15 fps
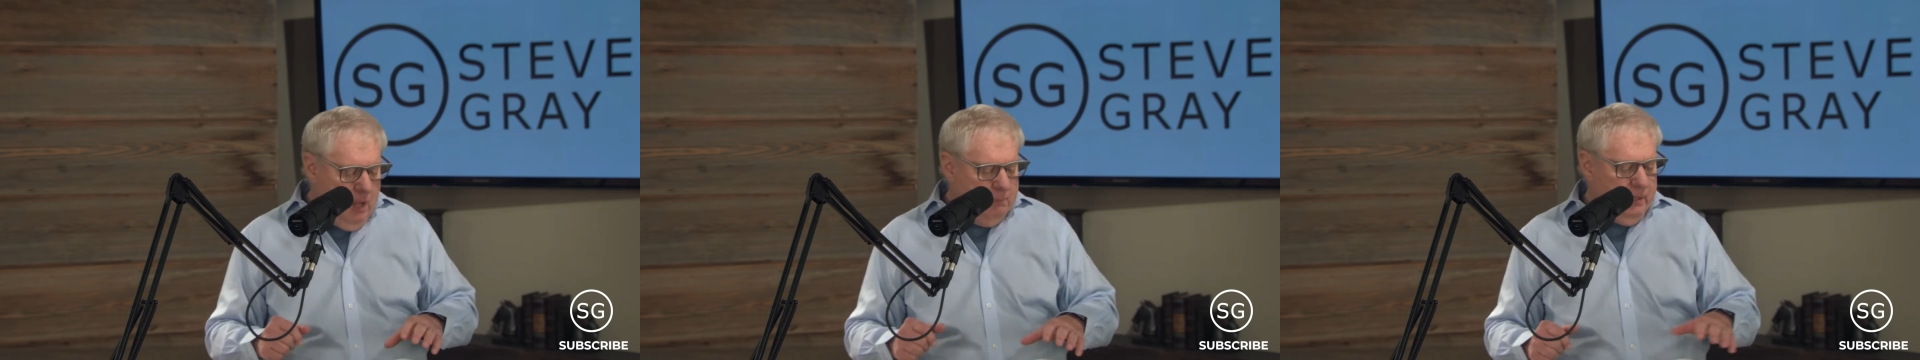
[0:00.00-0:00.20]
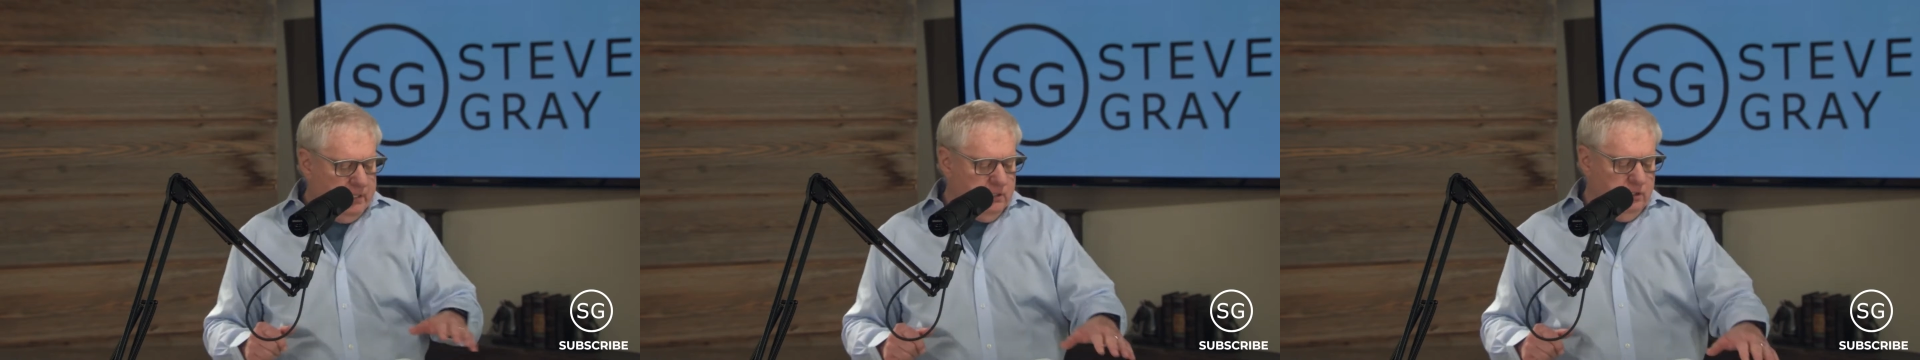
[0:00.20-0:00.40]

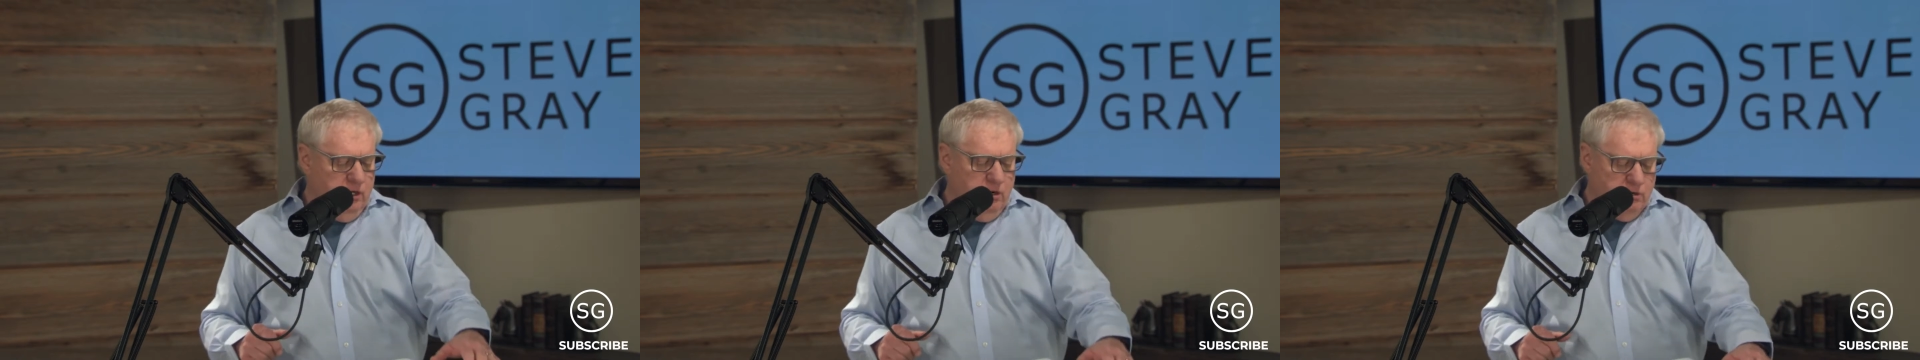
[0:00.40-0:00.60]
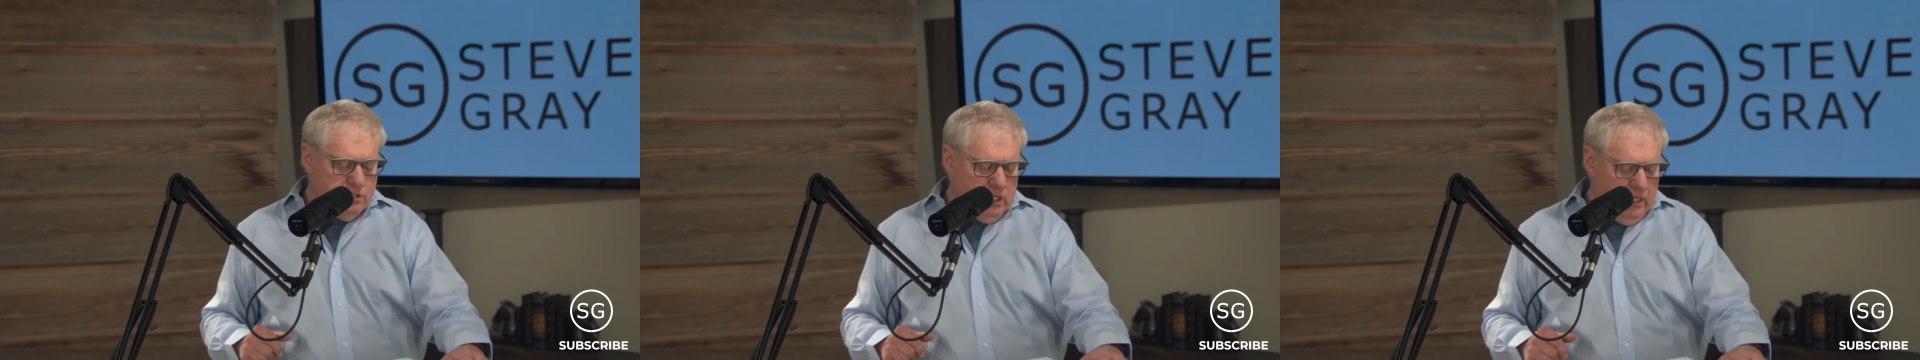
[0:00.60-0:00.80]
But
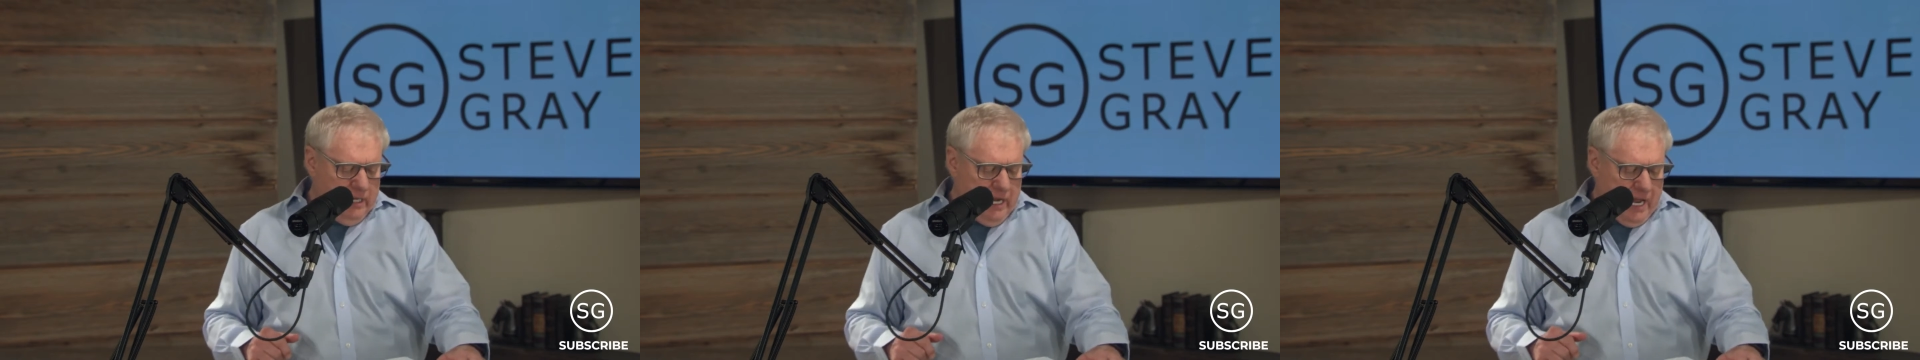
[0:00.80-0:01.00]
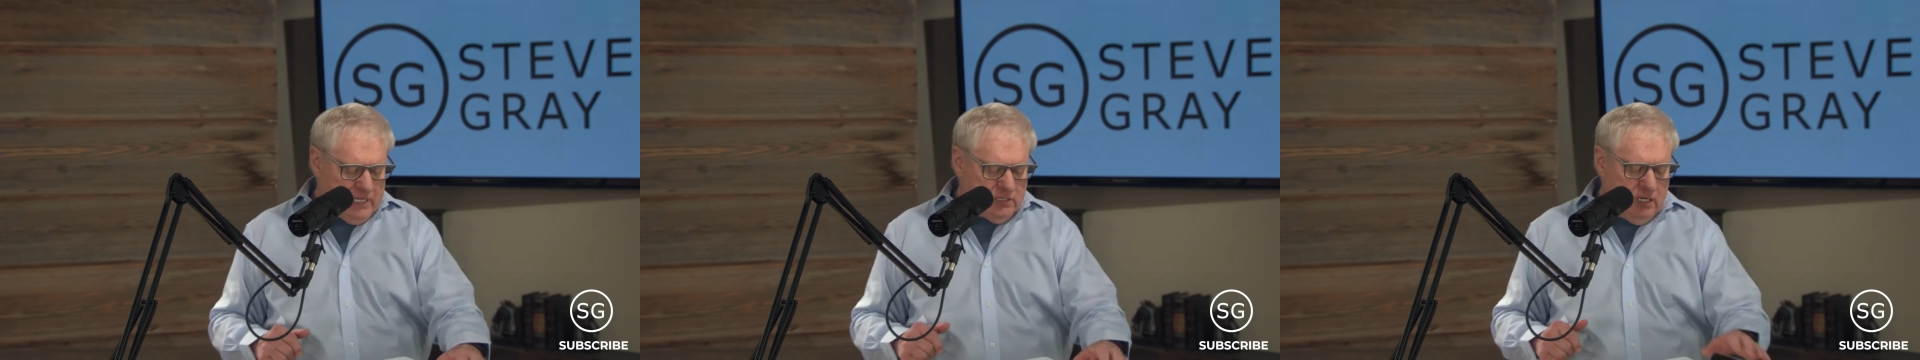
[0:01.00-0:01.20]

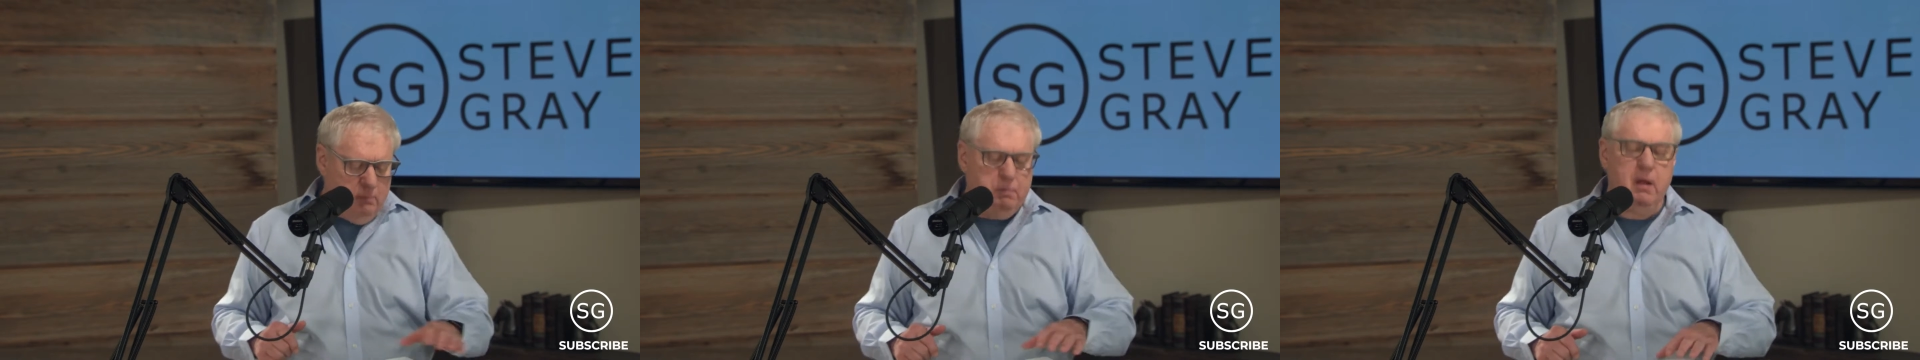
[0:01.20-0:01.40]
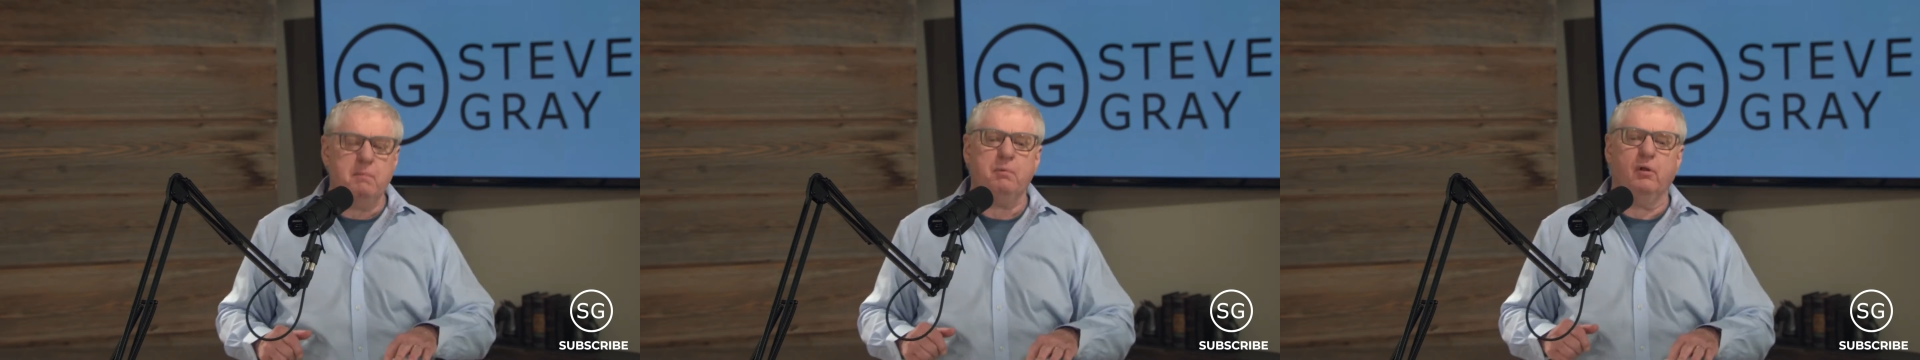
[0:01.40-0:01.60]
usually I see
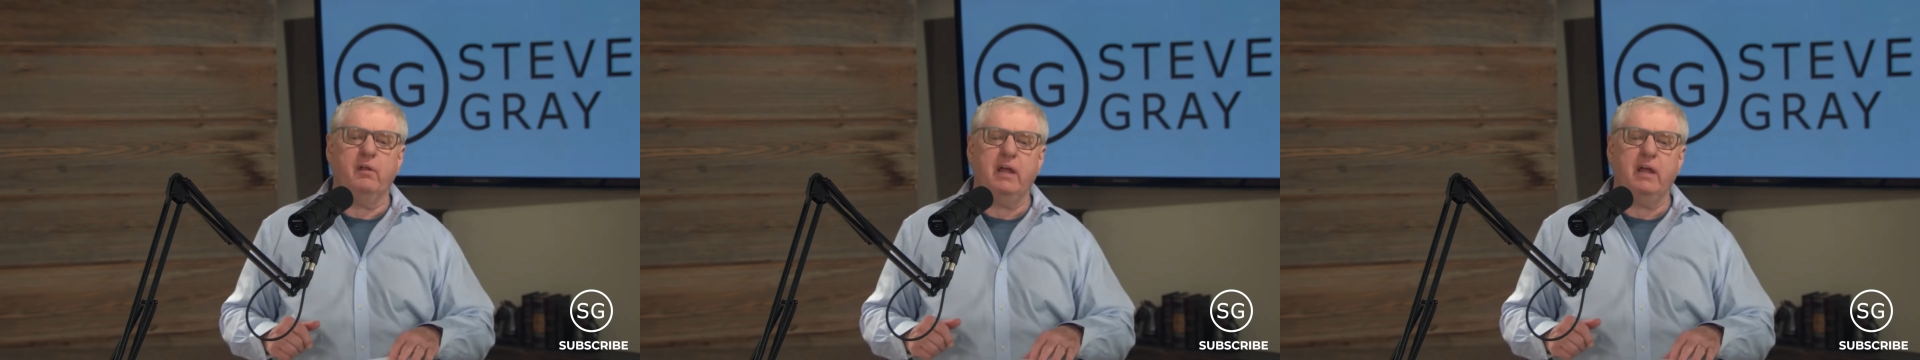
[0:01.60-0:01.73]
people,